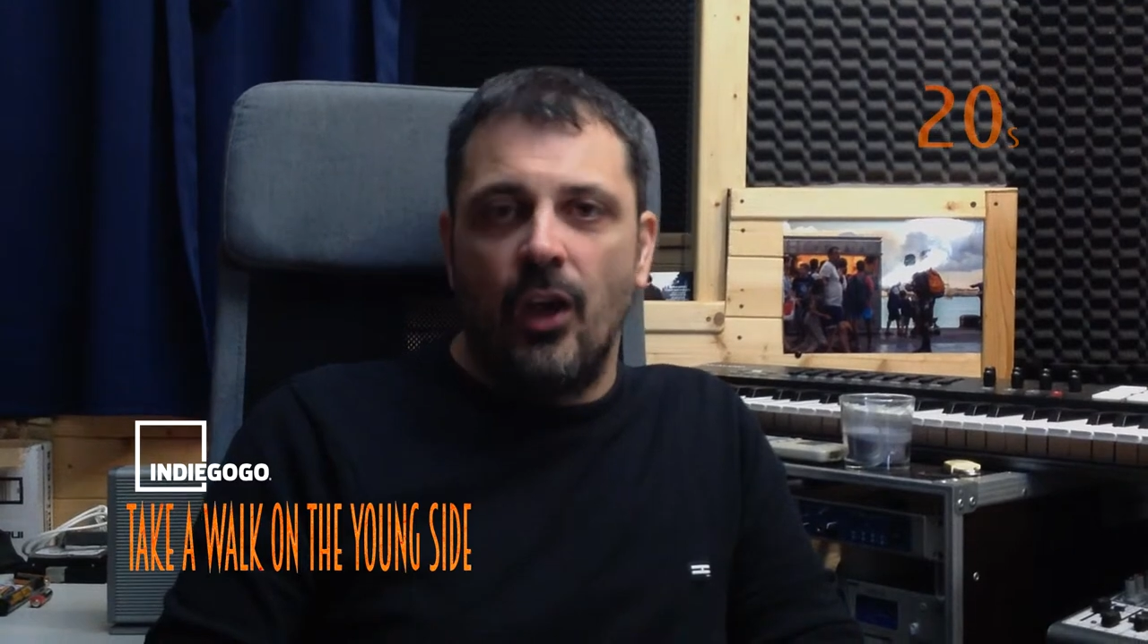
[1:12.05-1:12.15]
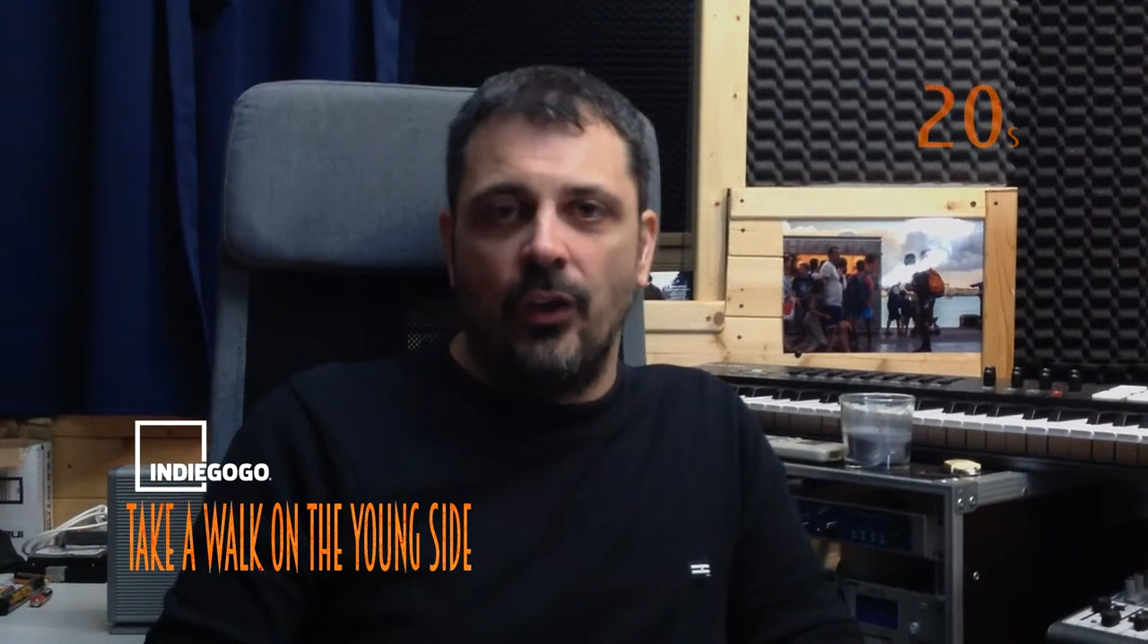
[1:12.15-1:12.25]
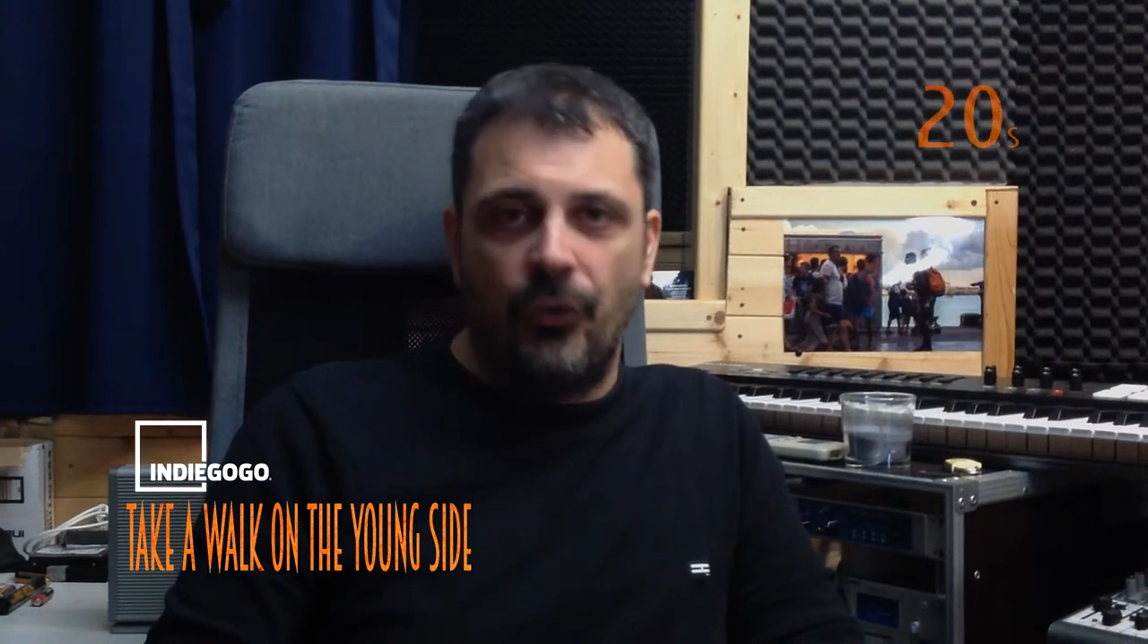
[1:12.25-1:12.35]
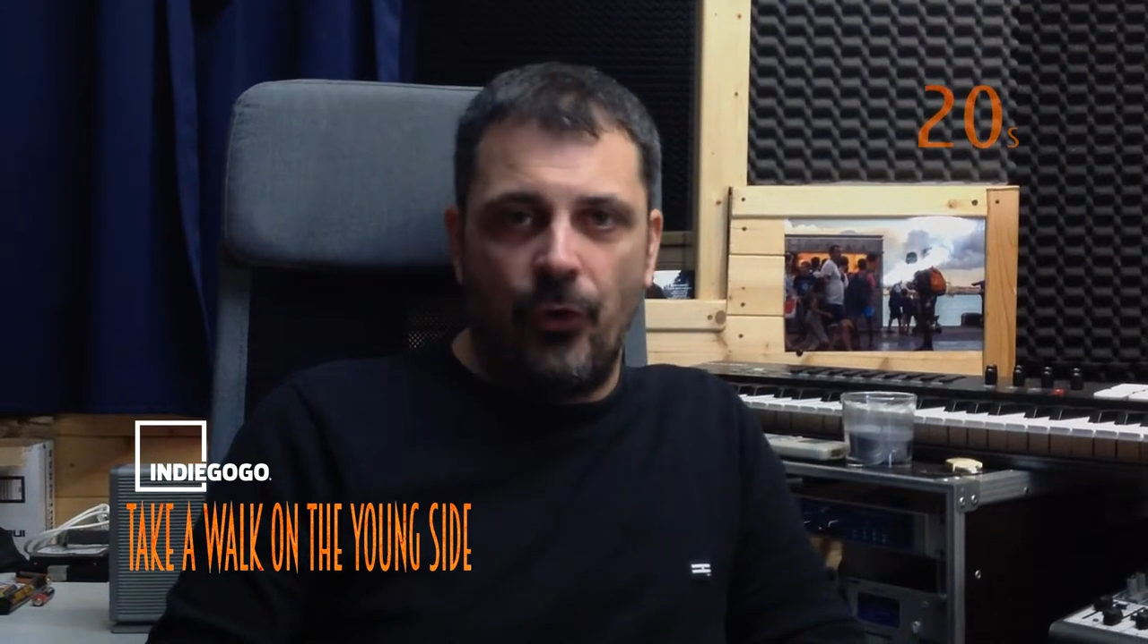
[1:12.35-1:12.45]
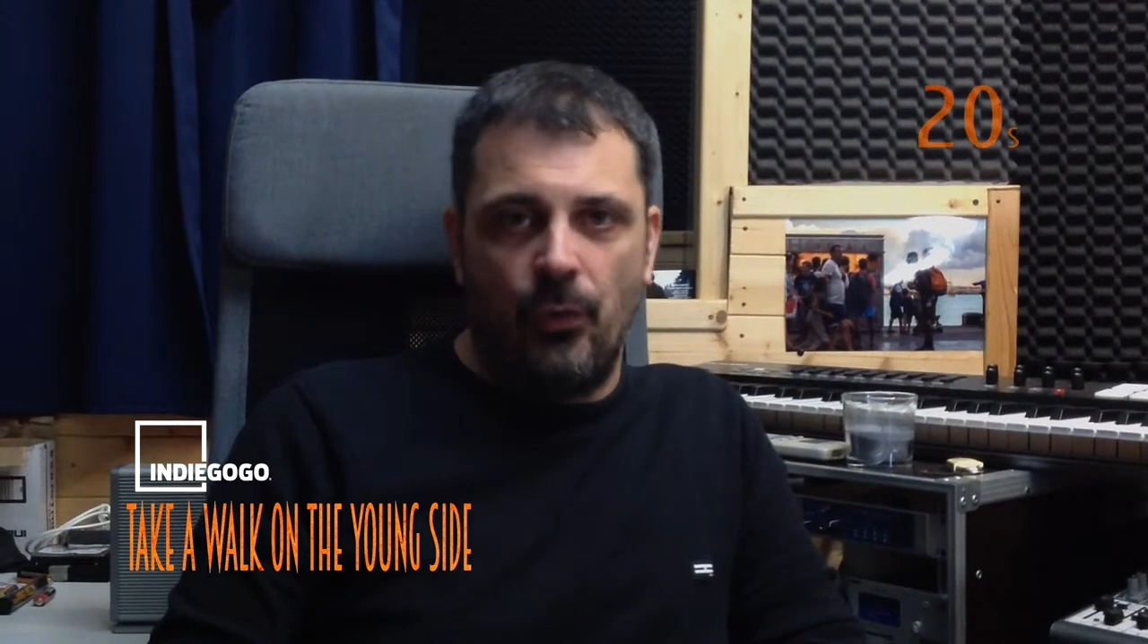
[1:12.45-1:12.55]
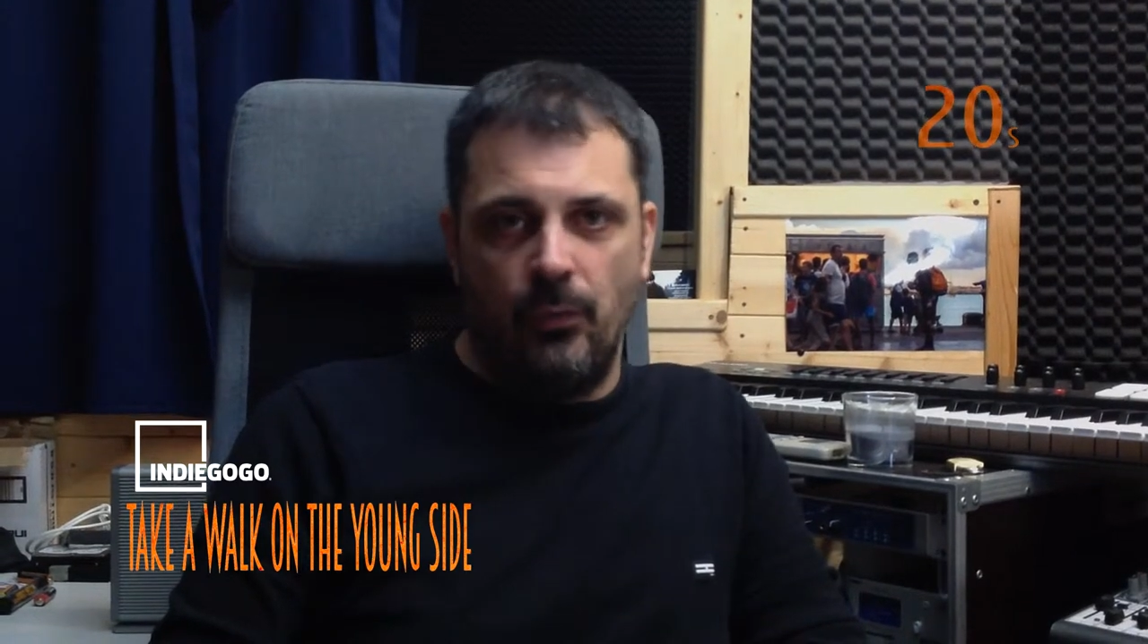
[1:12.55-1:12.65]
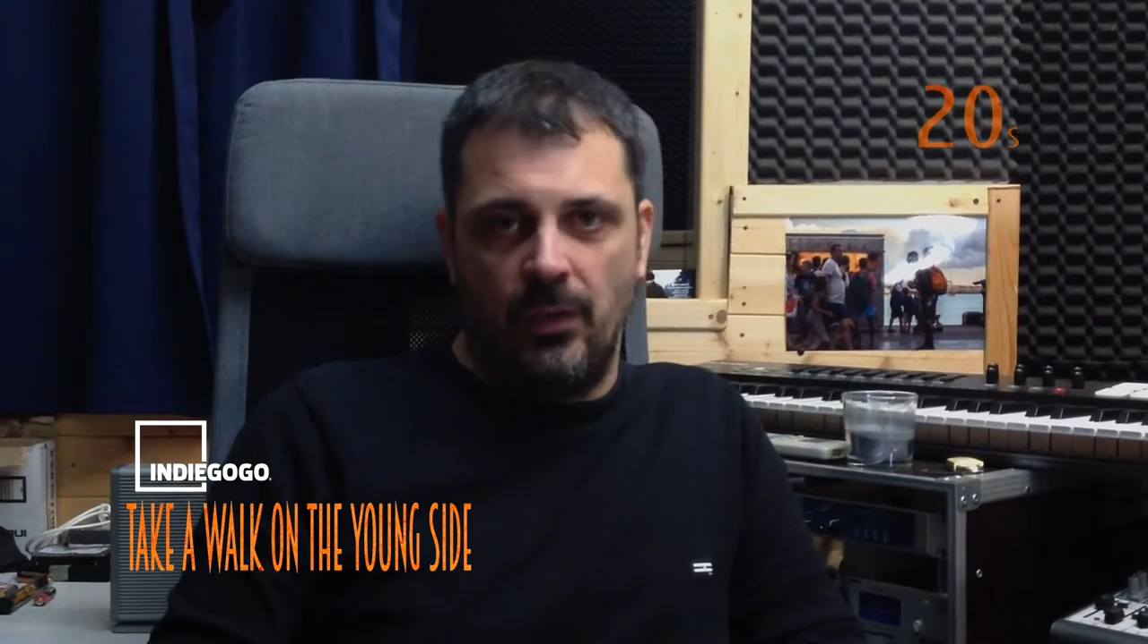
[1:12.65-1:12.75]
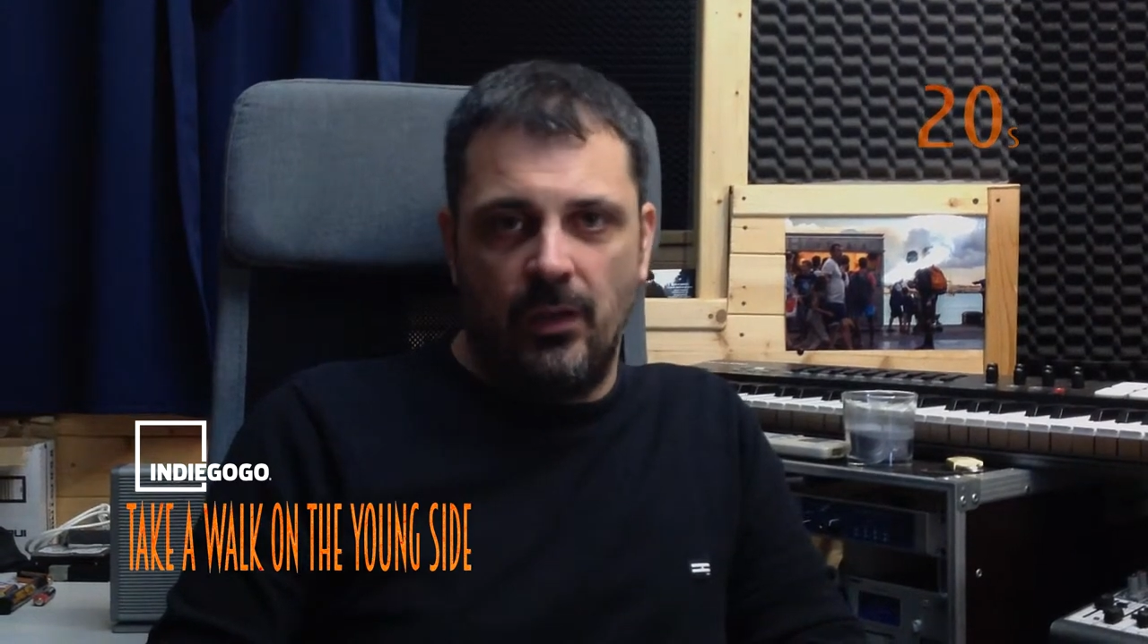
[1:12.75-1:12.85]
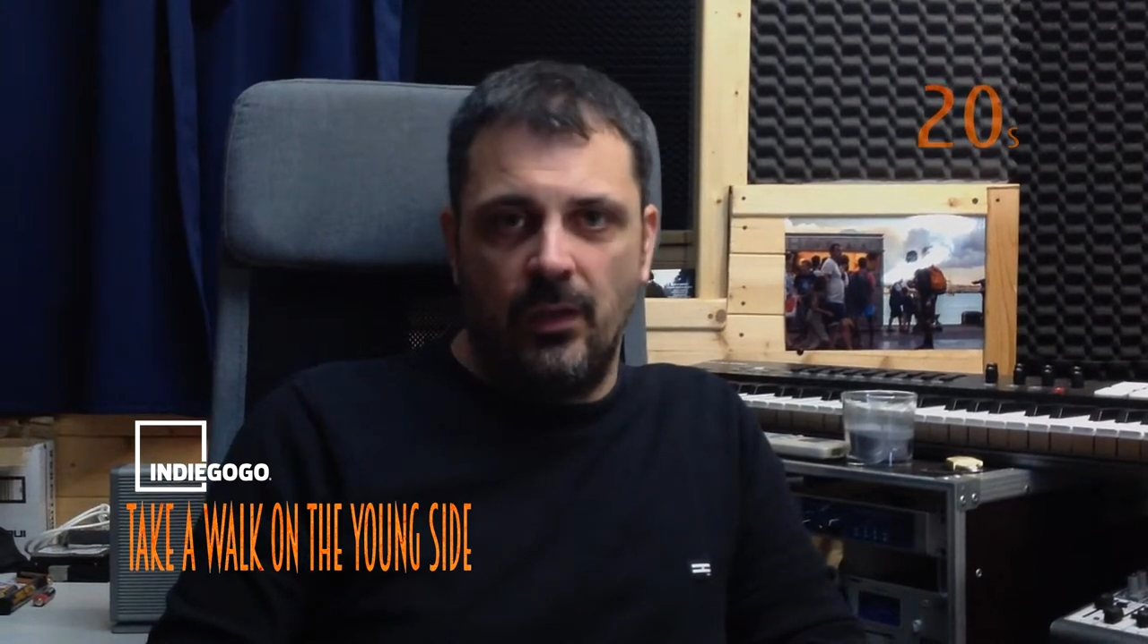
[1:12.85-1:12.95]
grow.